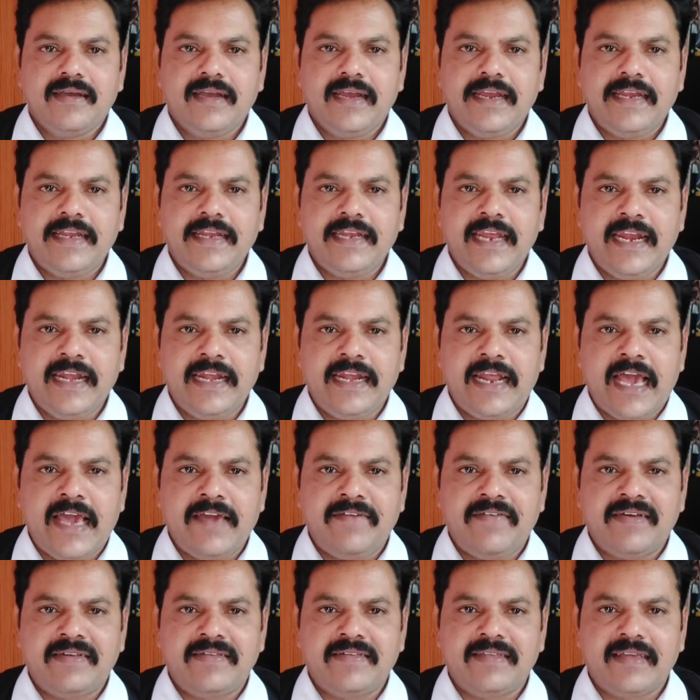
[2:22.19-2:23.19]
Indian
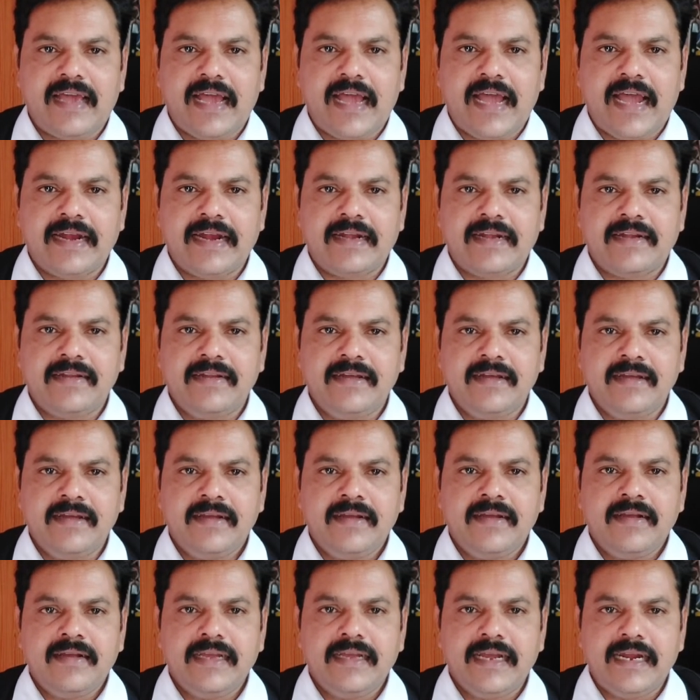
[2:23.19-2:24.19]
Divorce Act
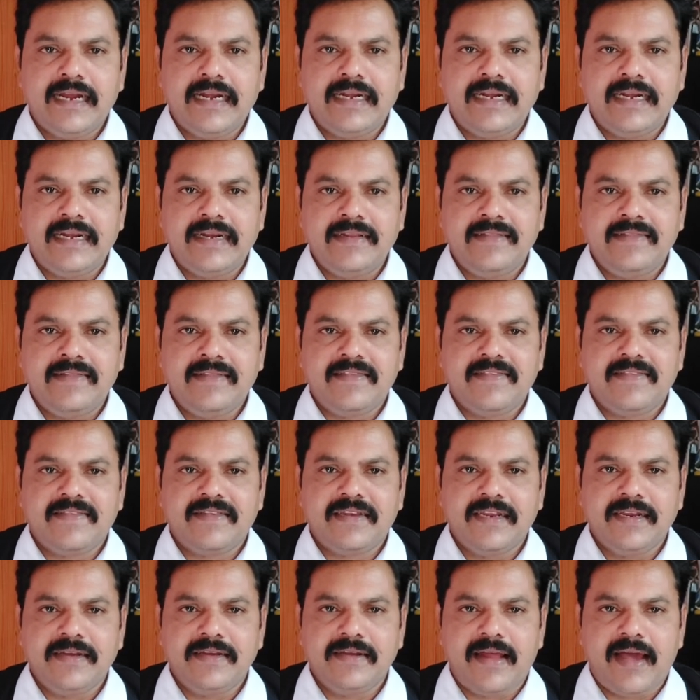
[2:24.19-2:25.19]

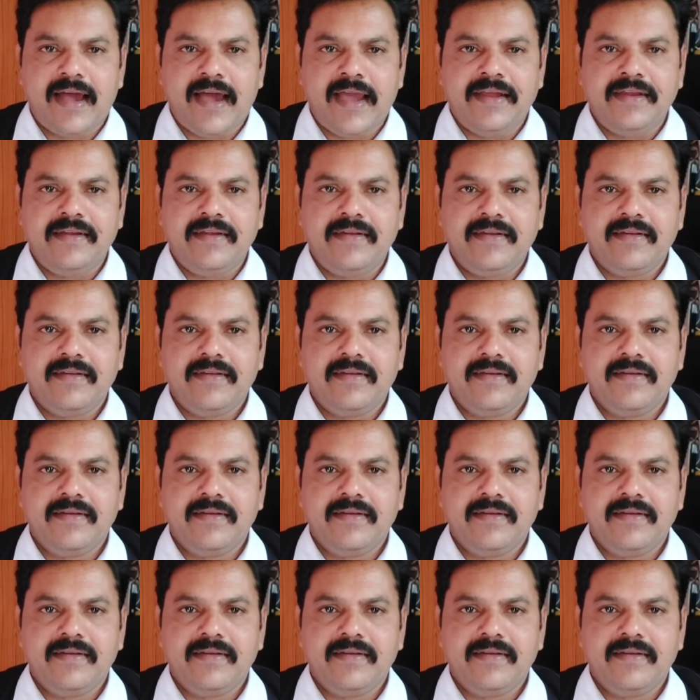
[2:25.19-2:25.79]
1869.